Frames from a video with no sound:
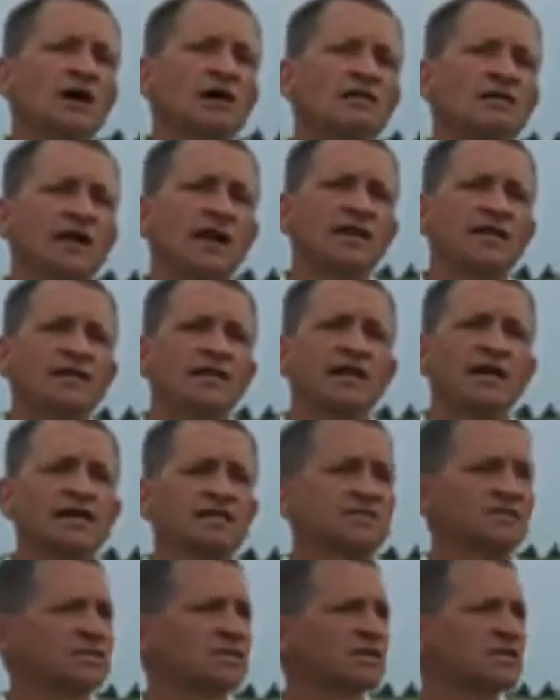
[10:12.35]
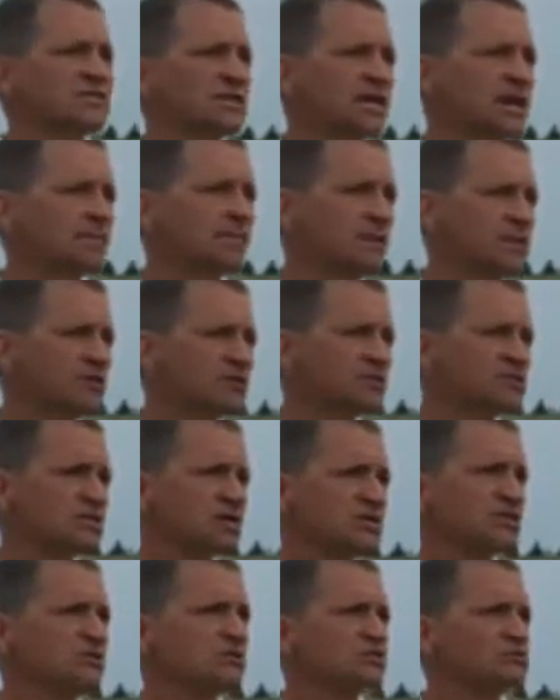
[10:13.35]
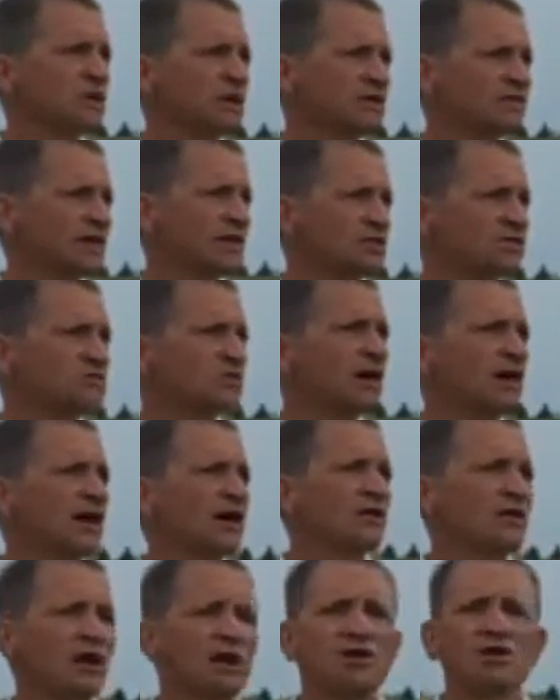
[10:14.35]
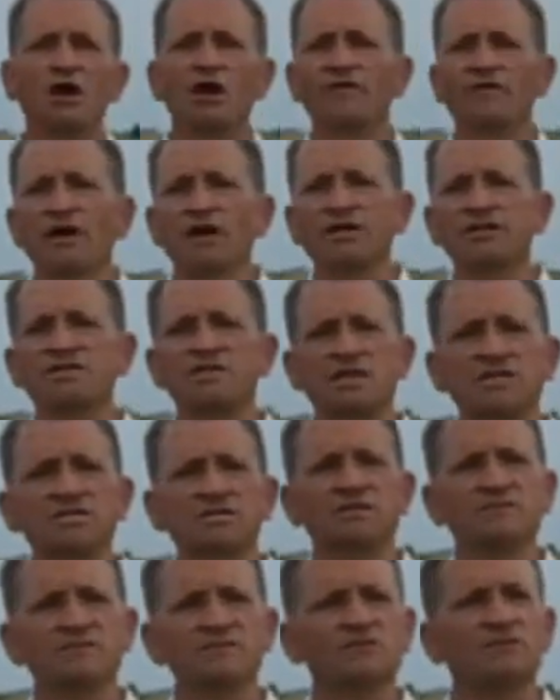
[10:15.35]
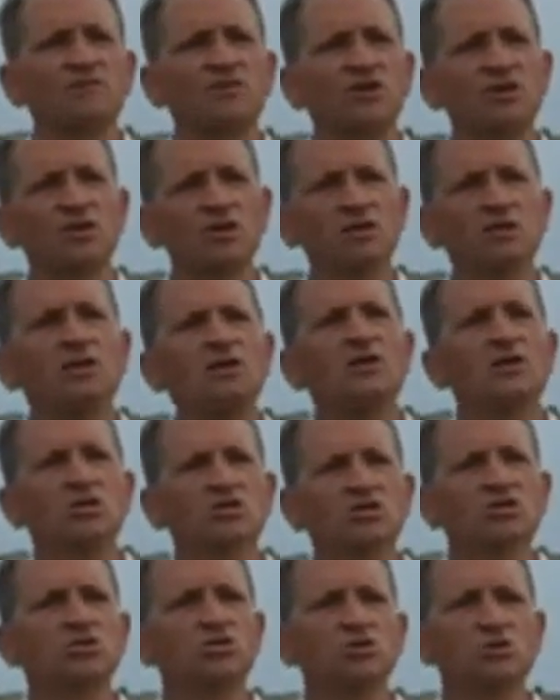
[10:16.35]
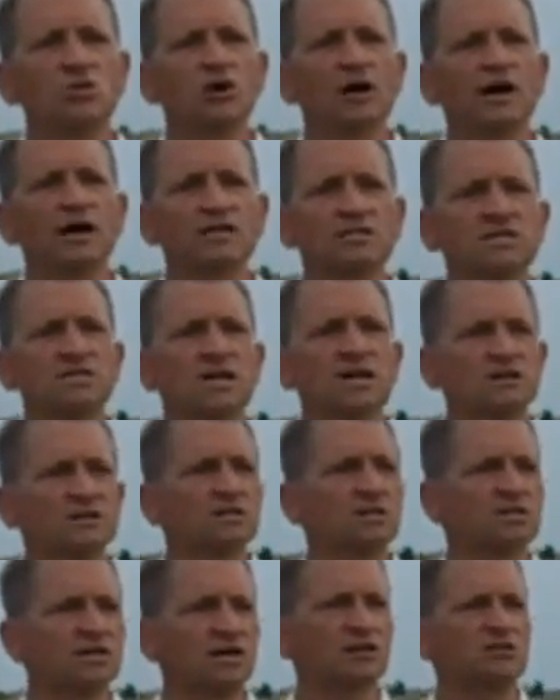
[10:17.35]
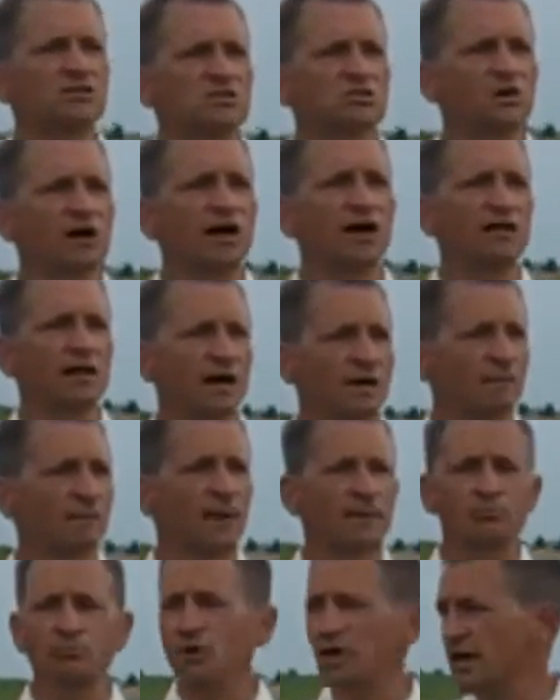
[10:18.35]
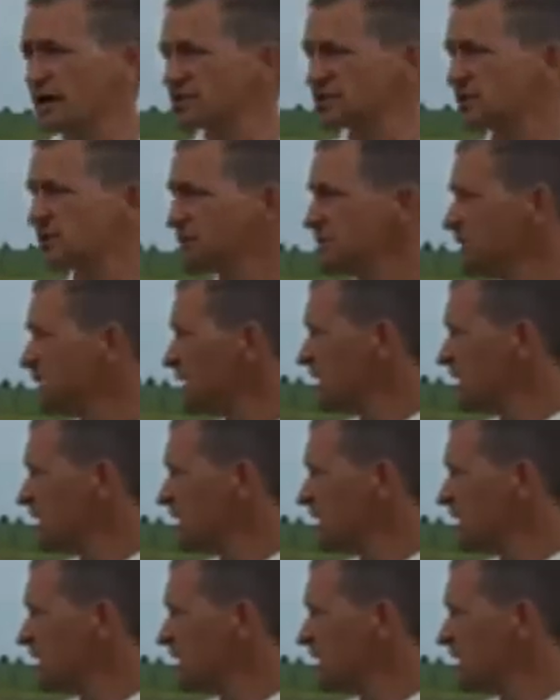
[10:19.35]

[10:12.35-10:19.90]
let Shana Peterson, who's running that trial, carve out a section of his field to conduct the trial out by Plaza.